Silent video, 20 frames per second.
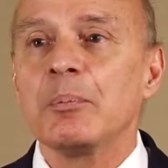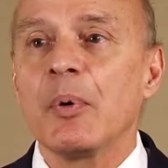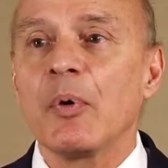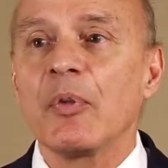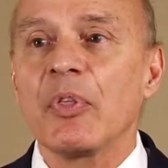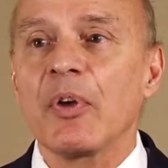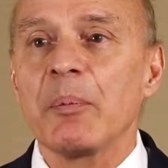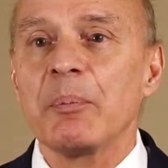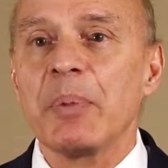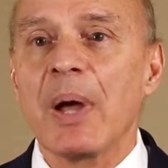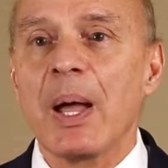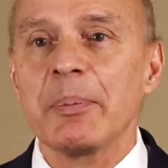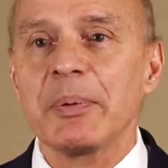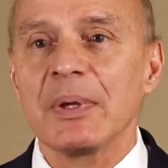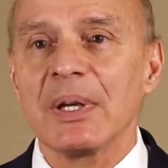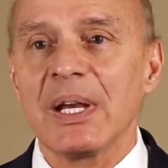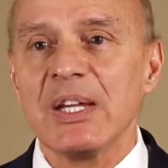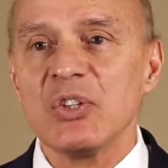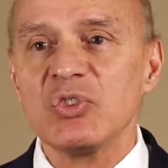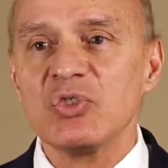Both our
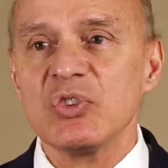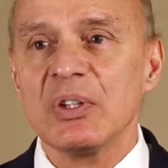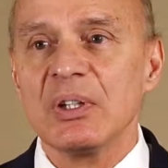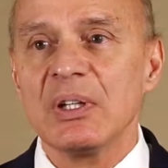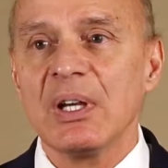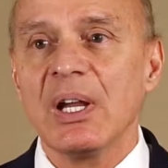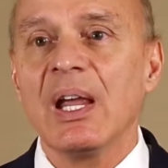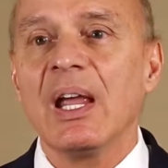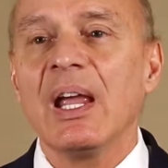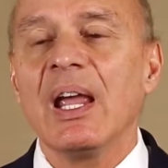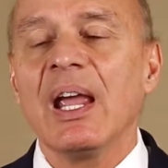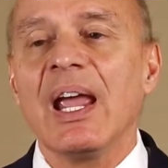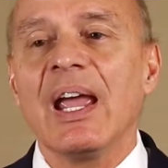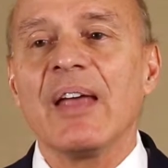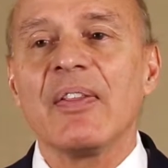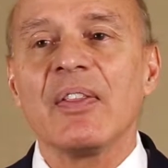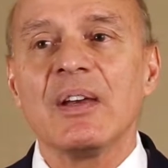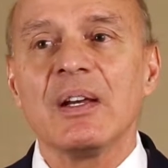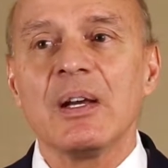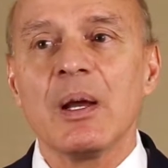population
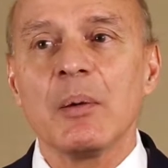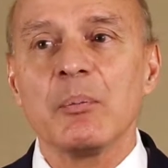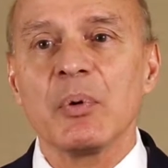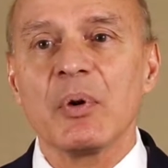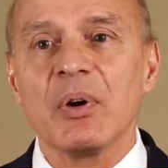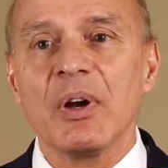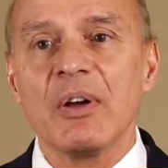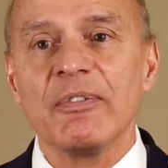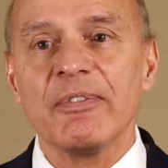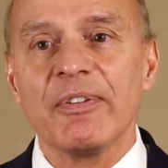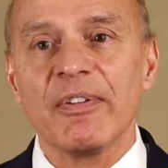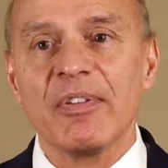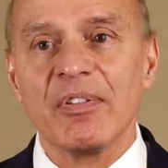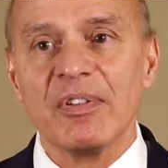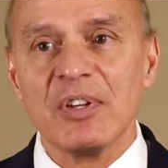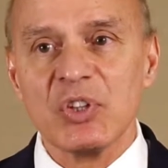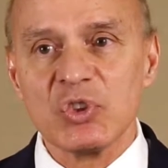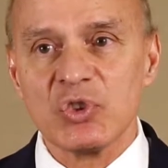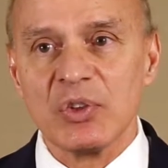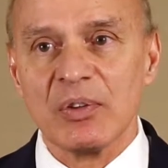and the number of
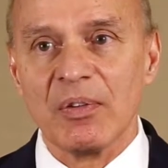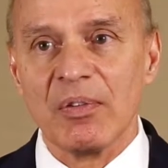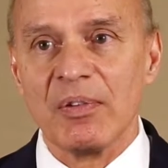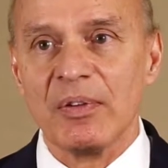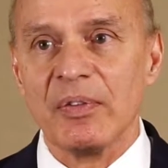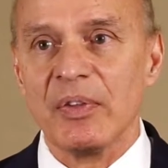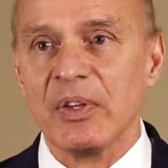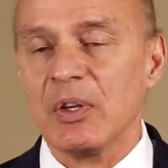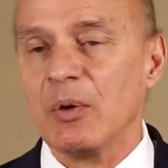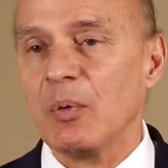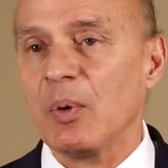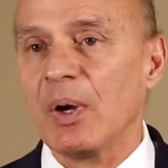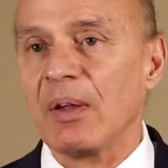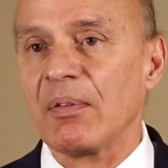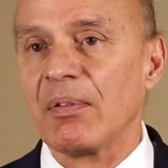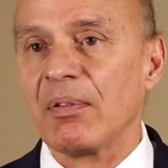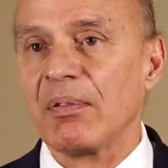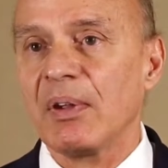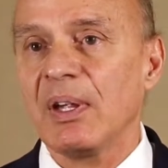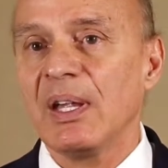physicians in the
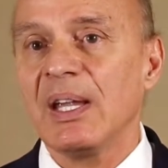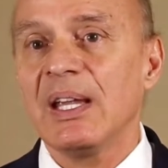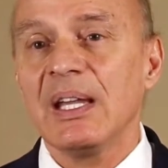U.S.